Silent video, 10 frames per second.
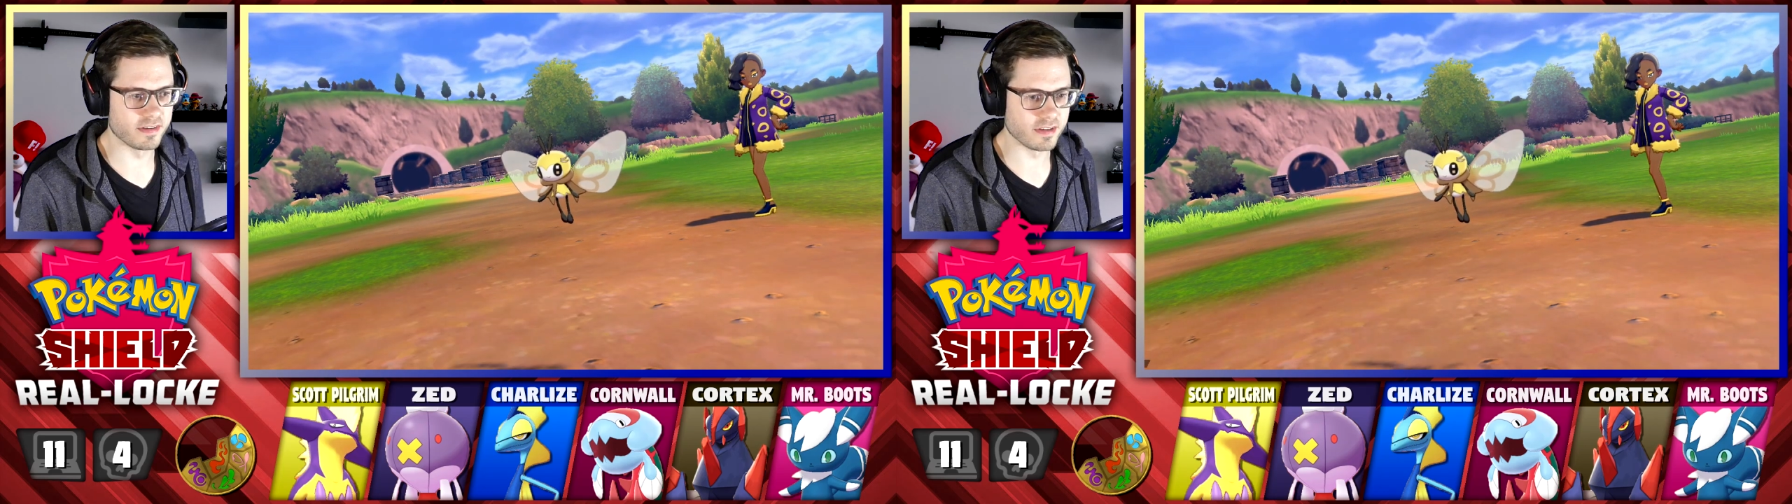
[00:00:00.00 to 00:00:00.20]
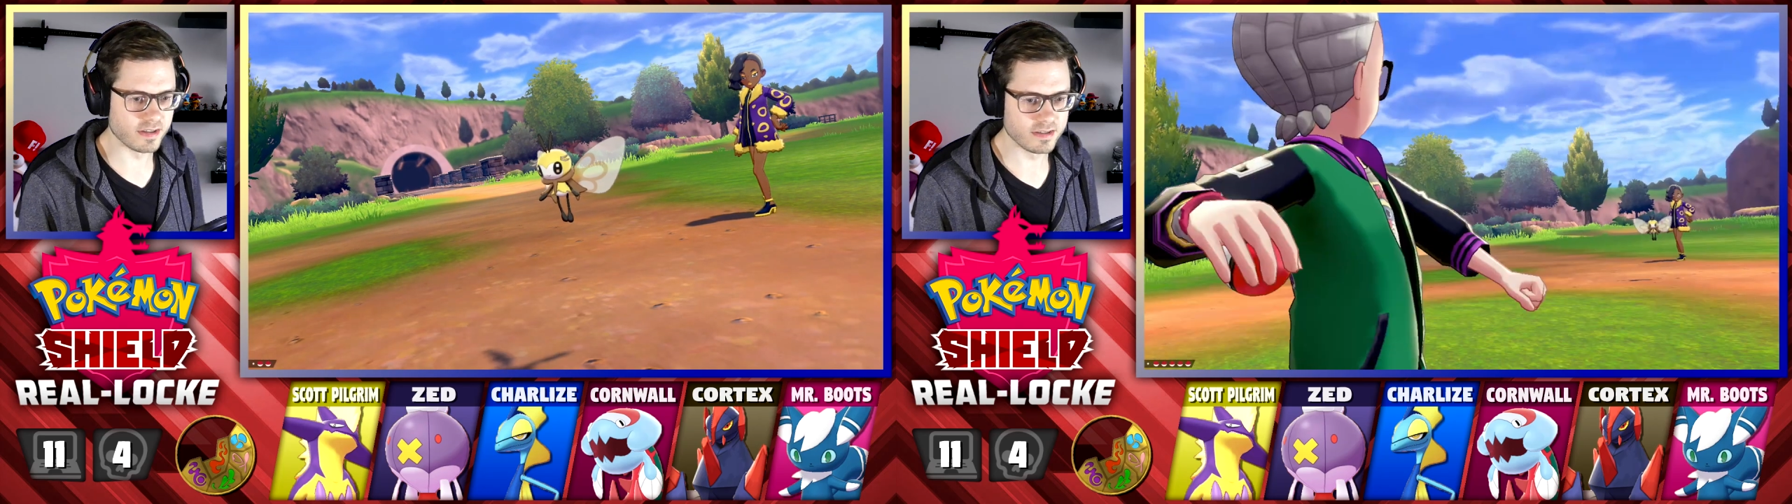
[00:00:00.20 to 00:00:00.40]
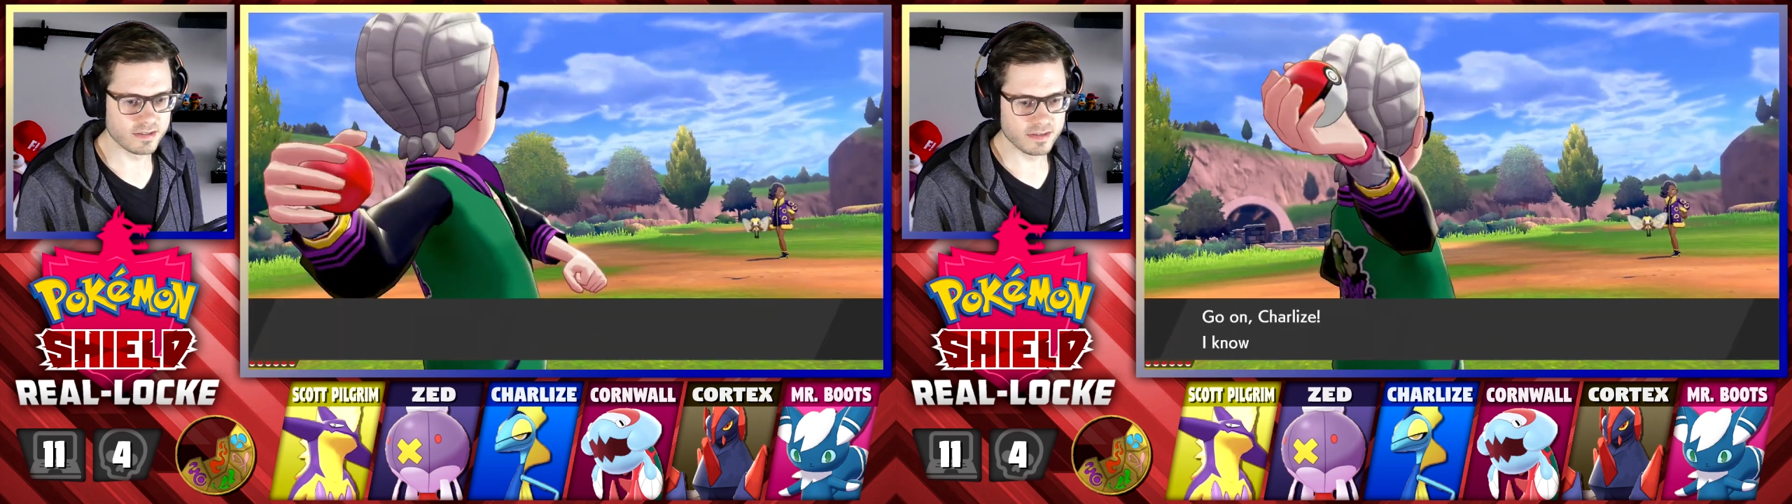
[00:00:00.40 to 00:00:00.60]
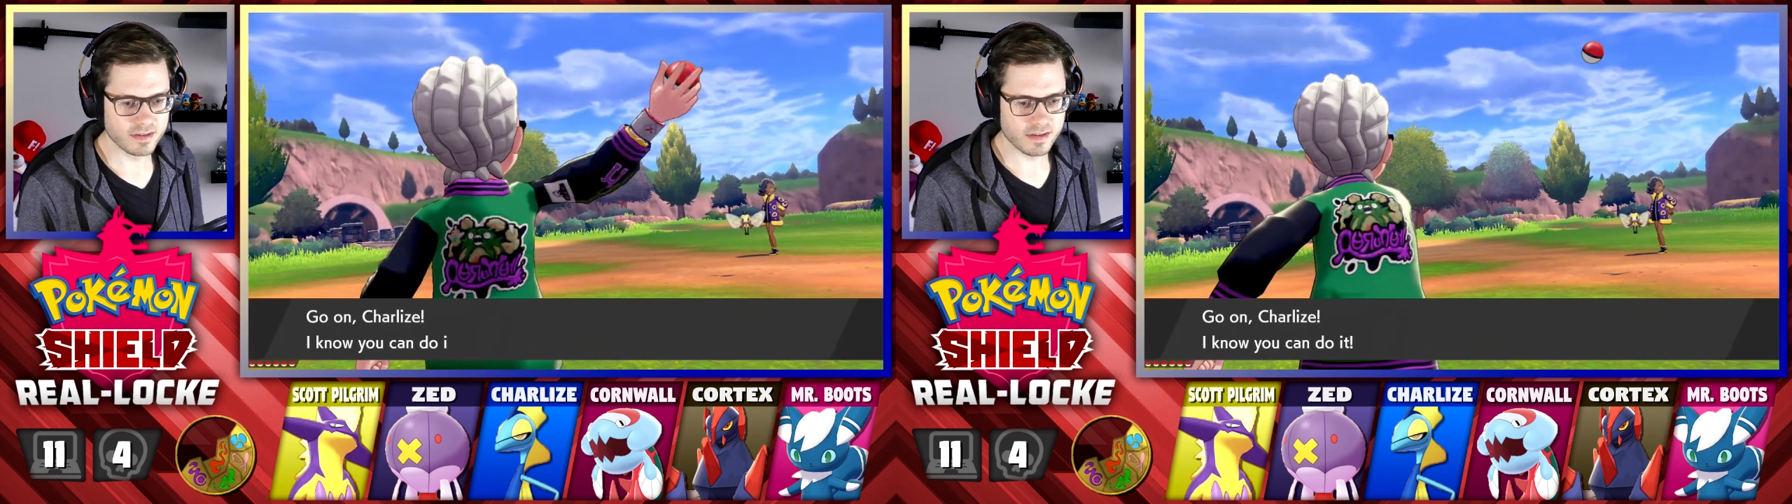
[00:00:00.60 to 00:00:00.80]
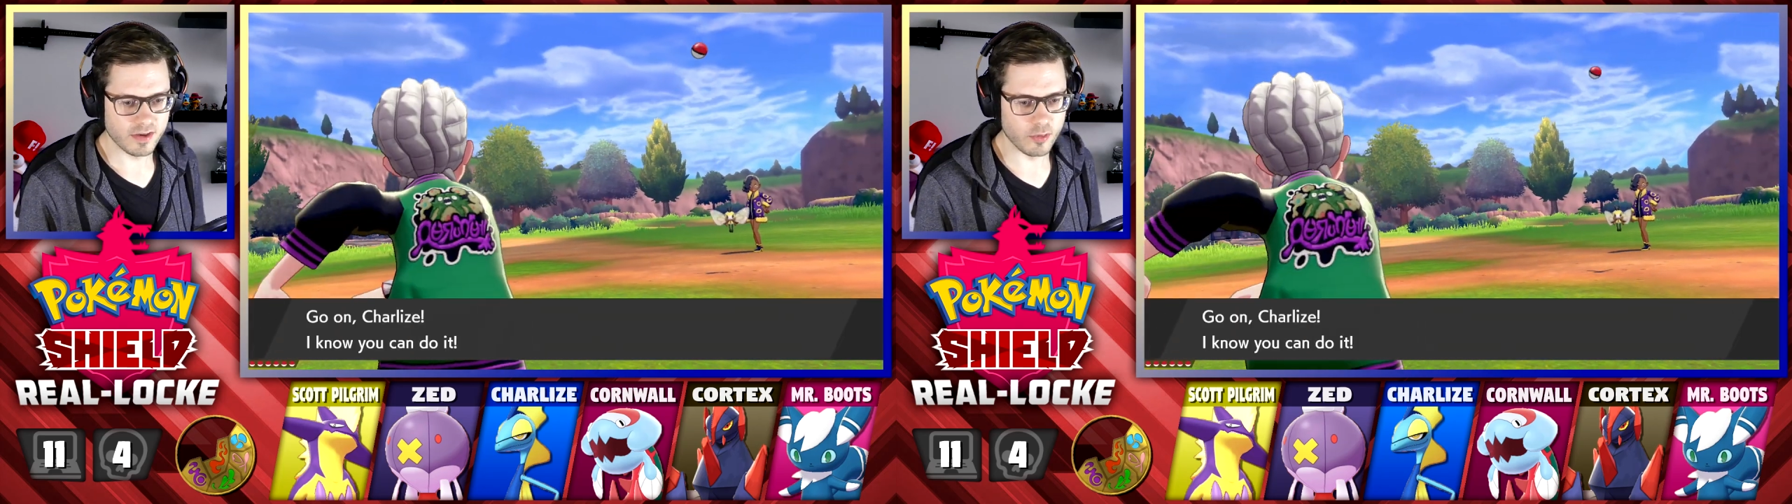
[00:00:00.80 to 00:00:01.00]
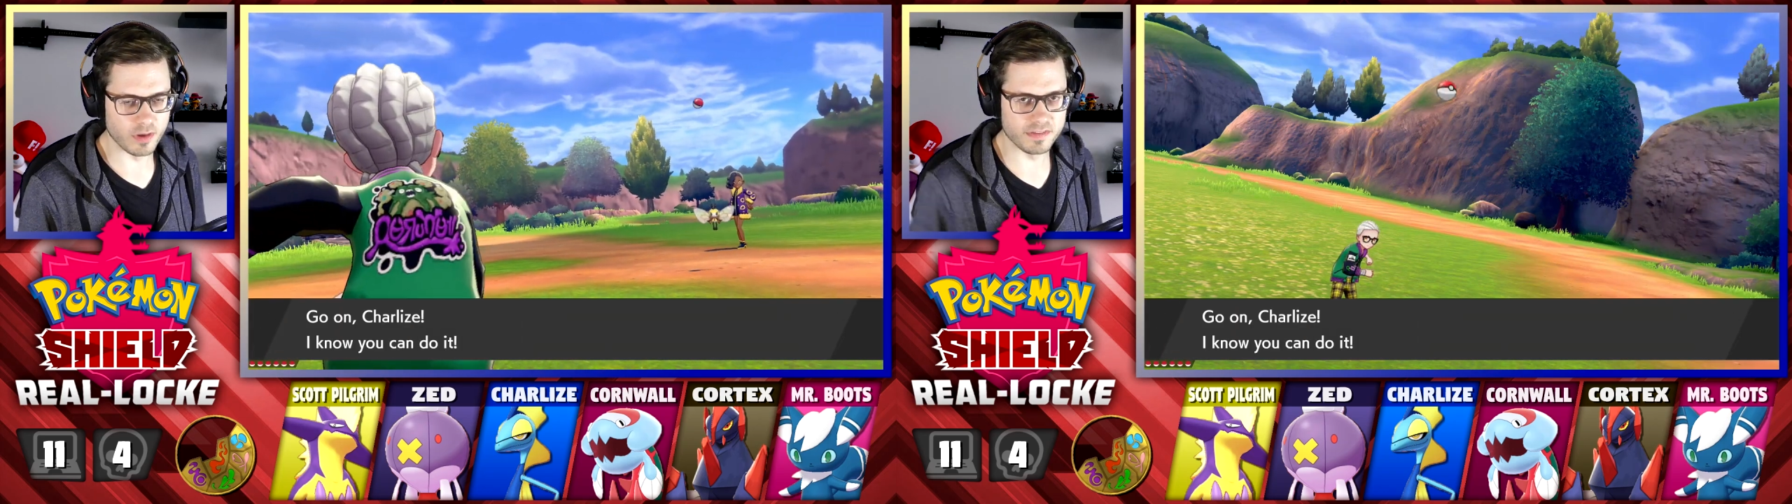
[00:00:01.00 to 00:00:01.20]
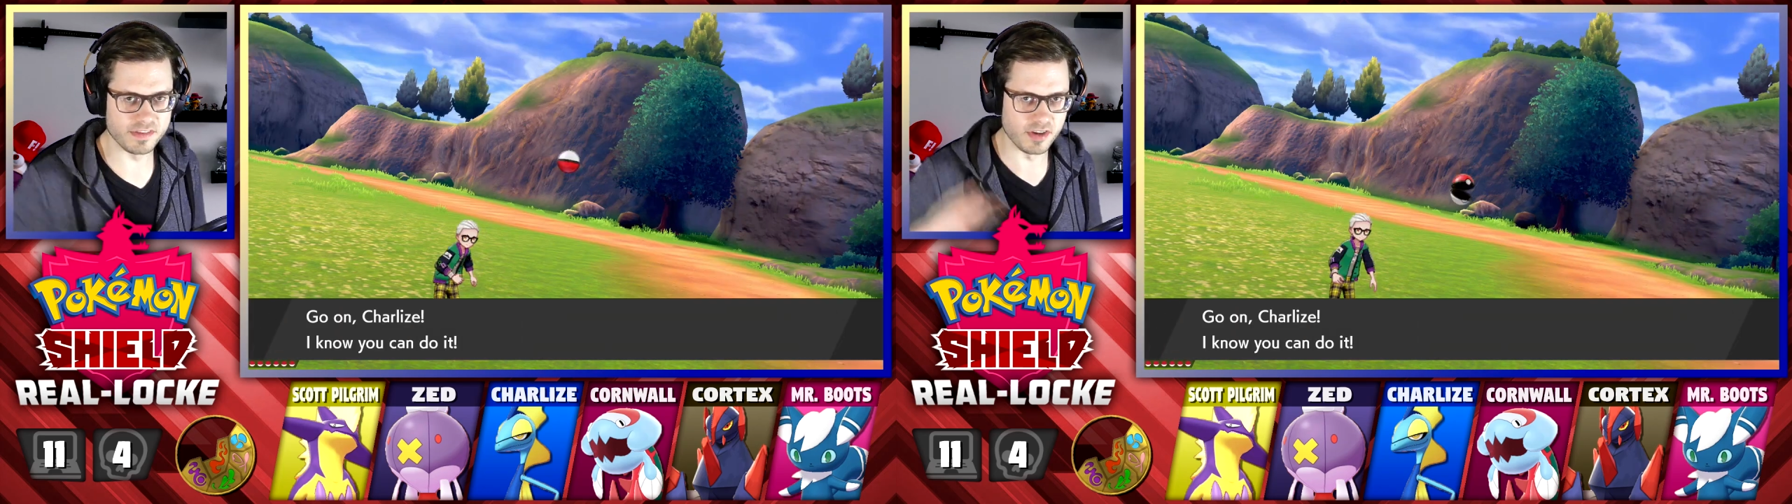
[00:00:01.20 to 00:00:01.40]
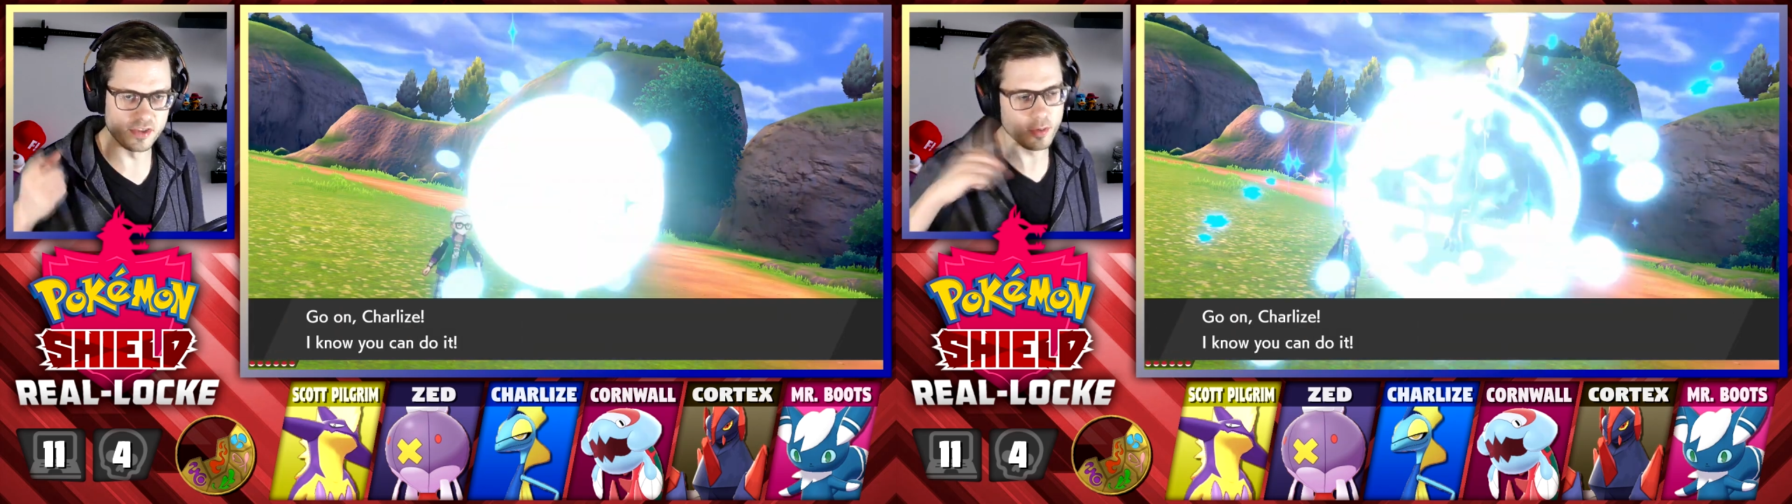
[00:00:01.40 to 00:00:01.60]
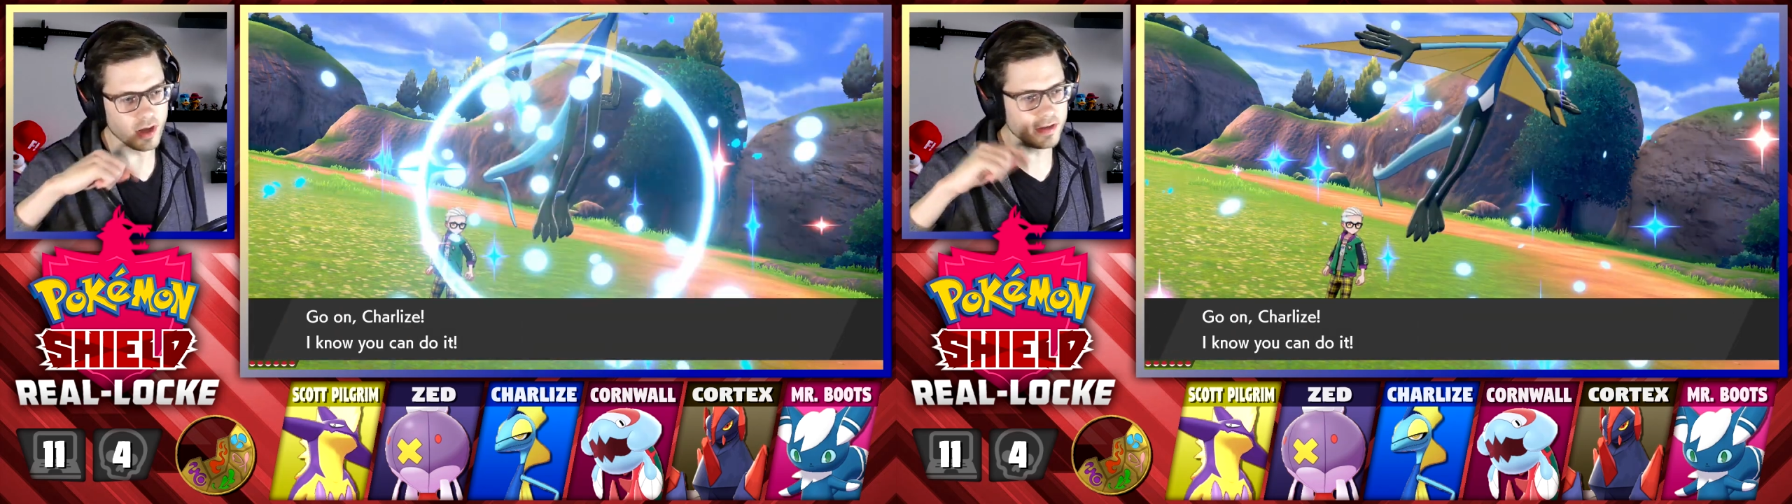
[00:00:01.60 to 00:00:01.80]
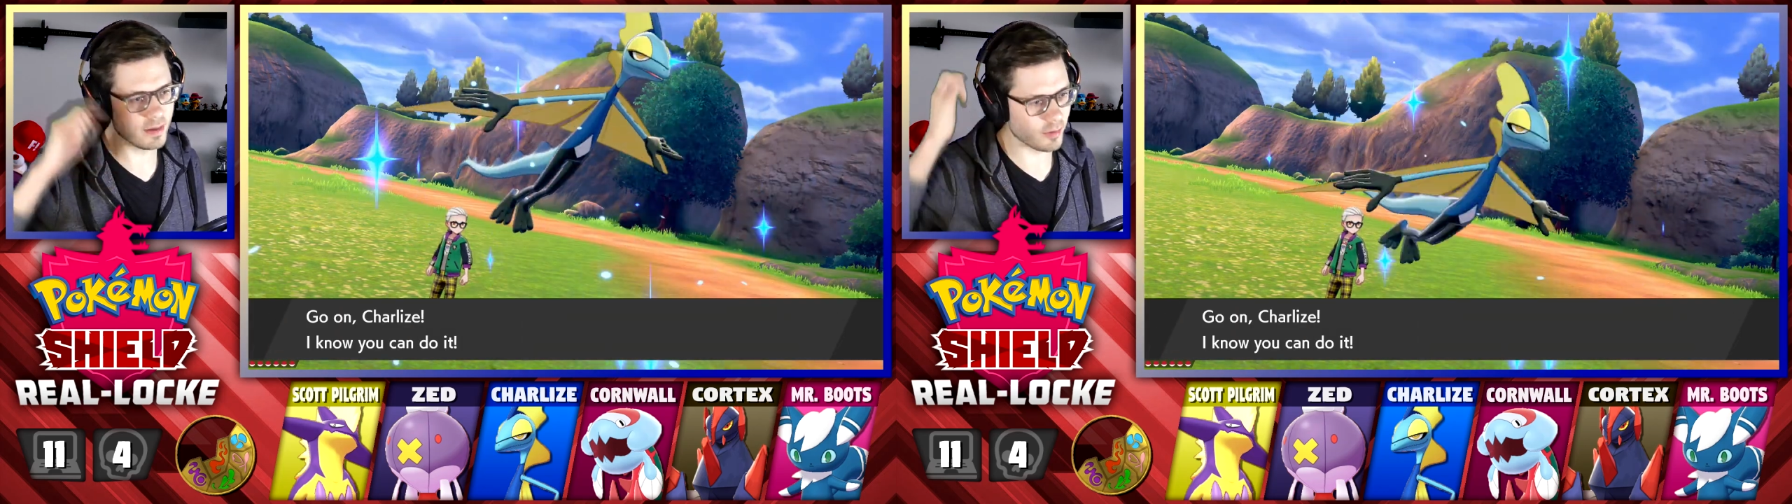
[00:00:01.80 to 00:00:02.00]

uh, was the other one.